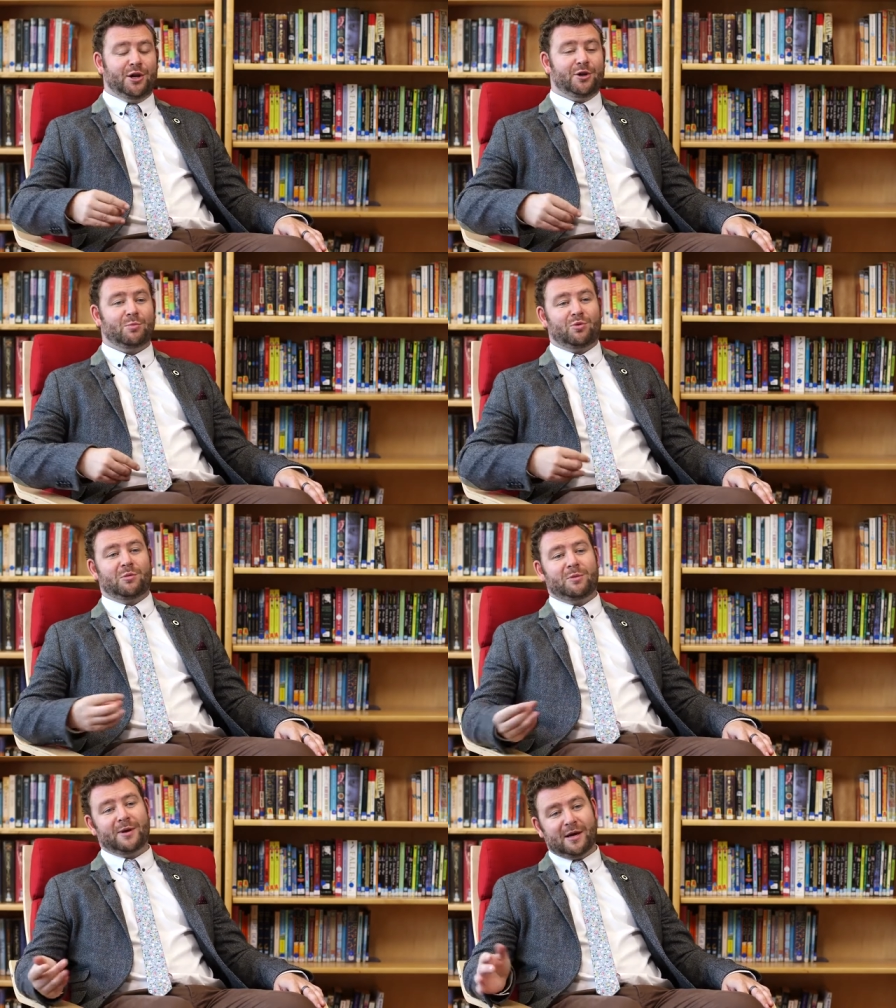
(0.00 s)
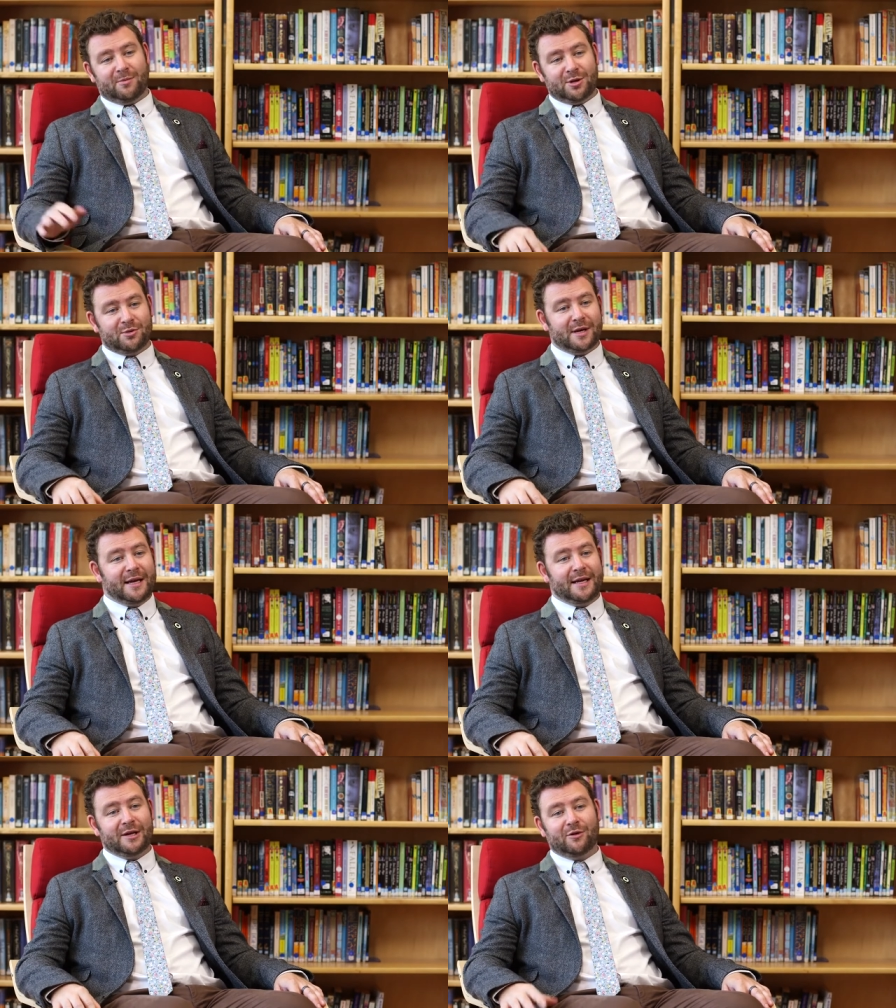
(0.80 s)
you can probably pick up a
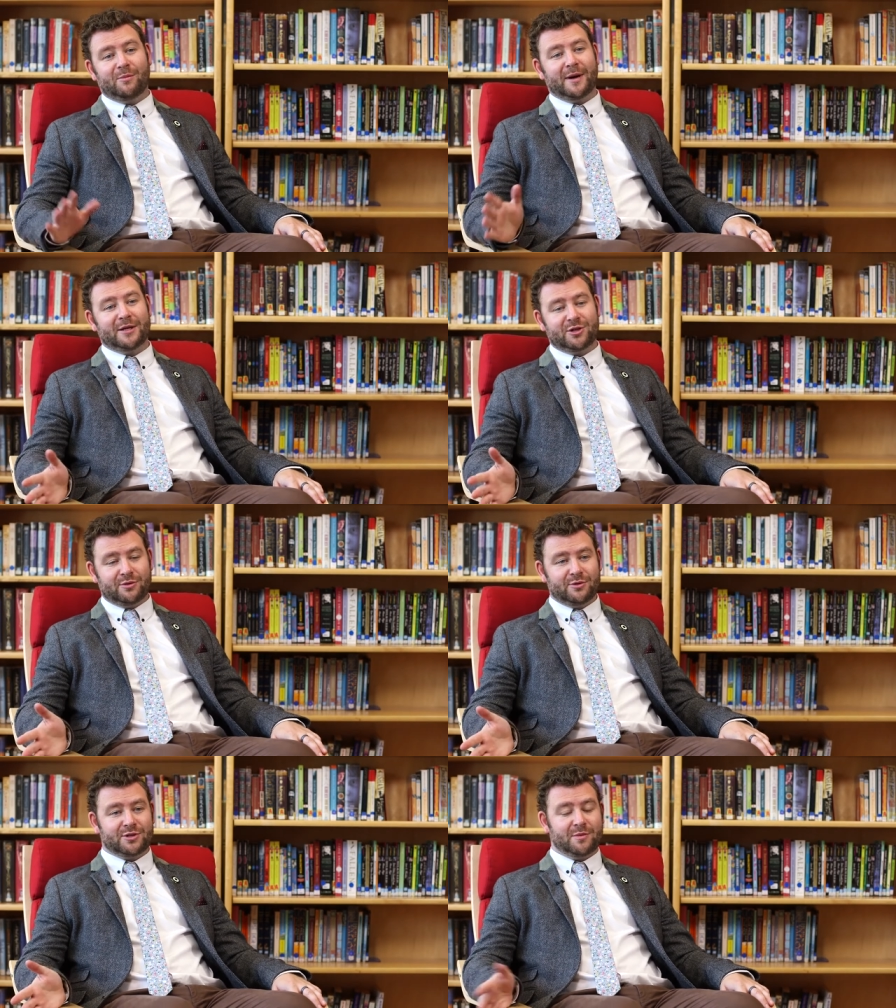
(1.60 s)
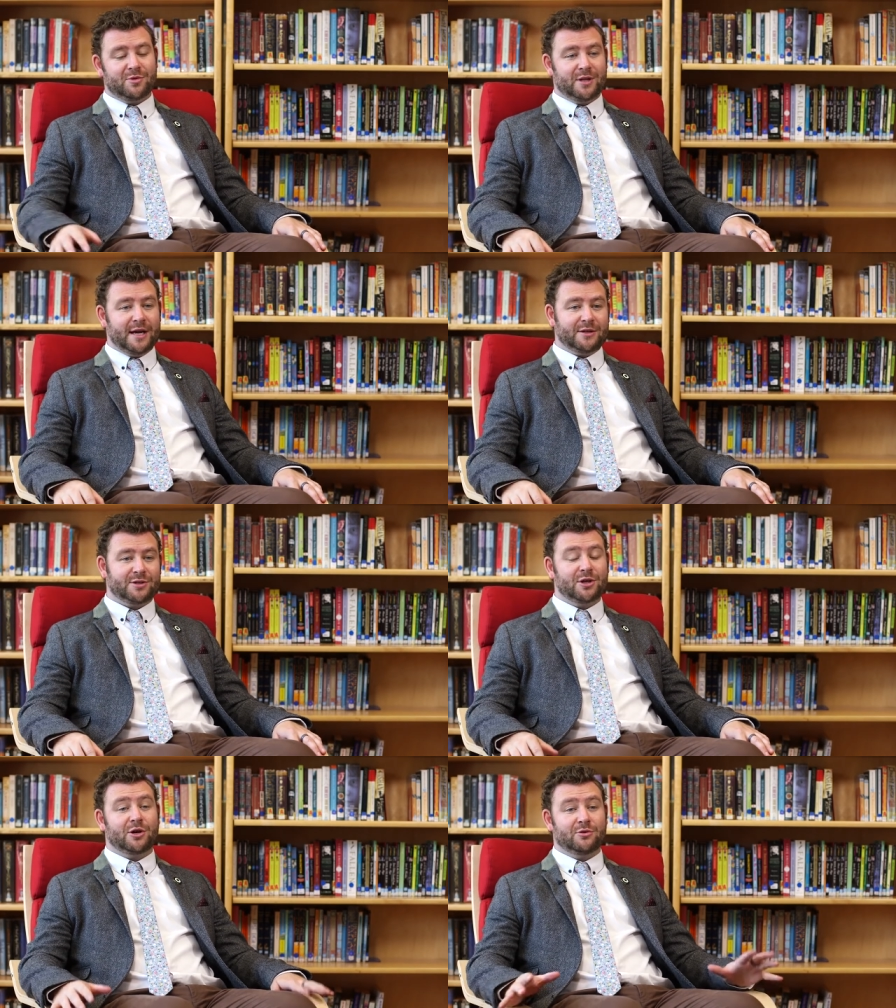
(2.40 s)
ukulele or a banjo or something else
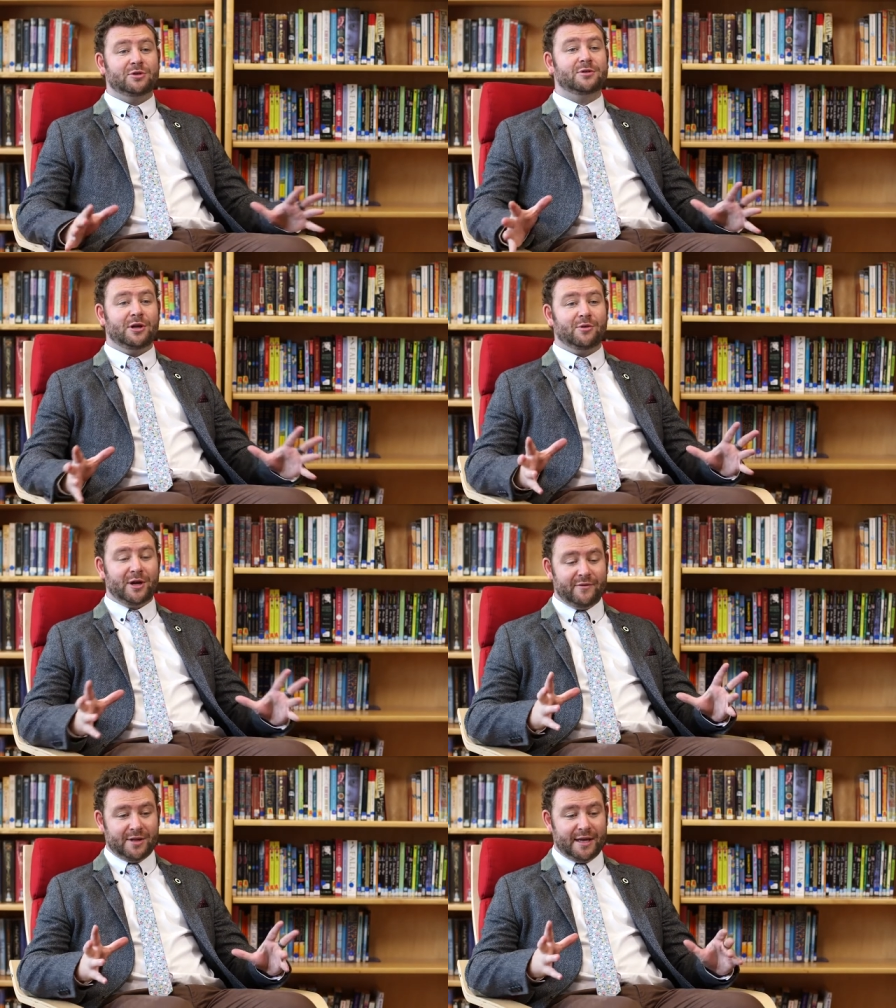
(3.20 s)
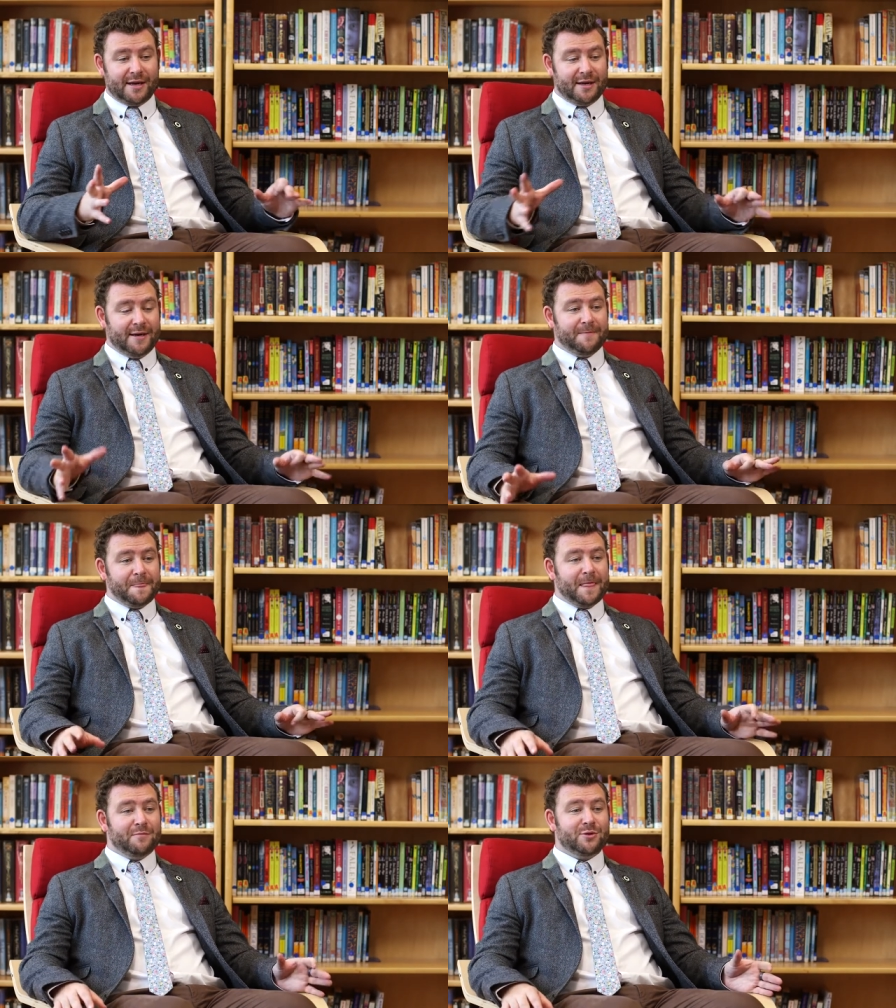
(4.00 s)
that goes you know kind of in that
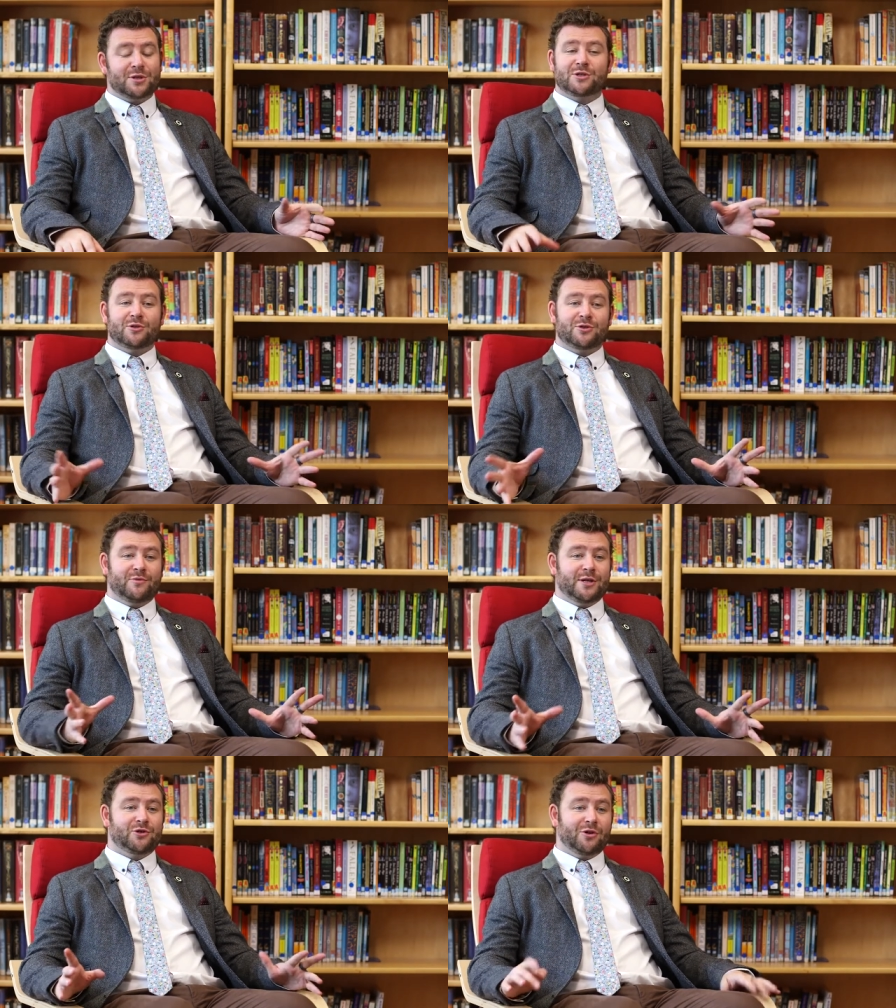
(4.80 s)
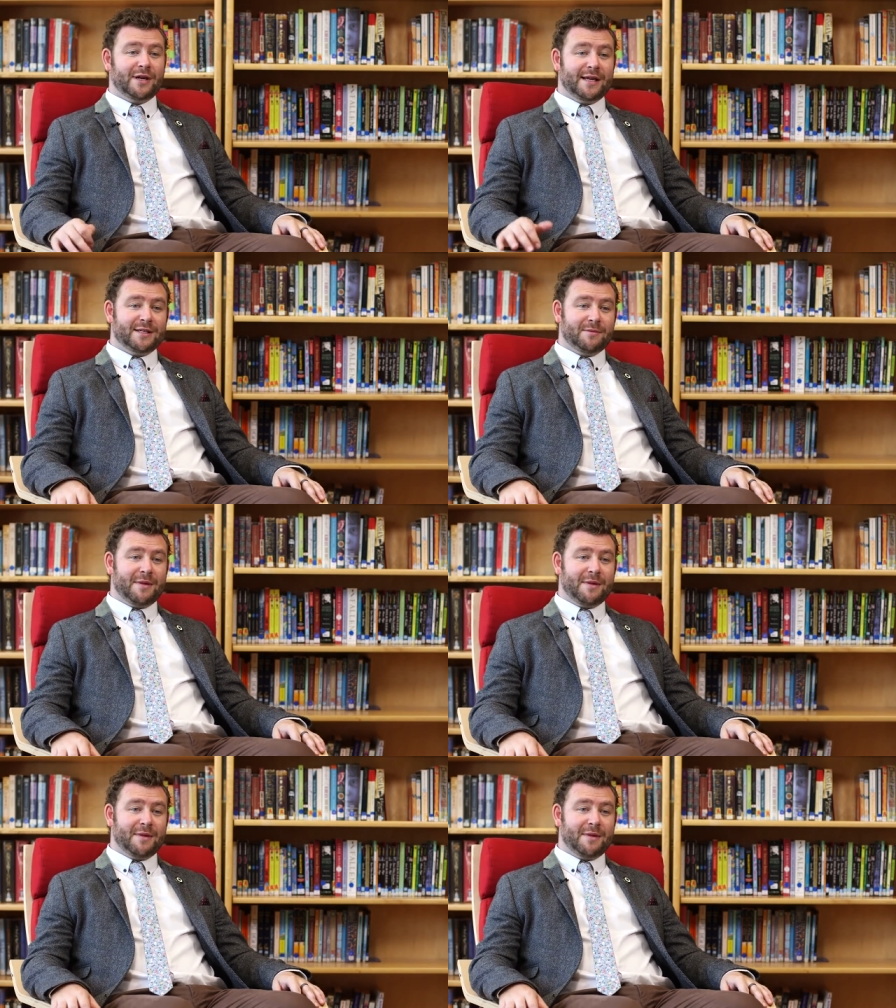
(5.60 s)
music is also really strongly linked to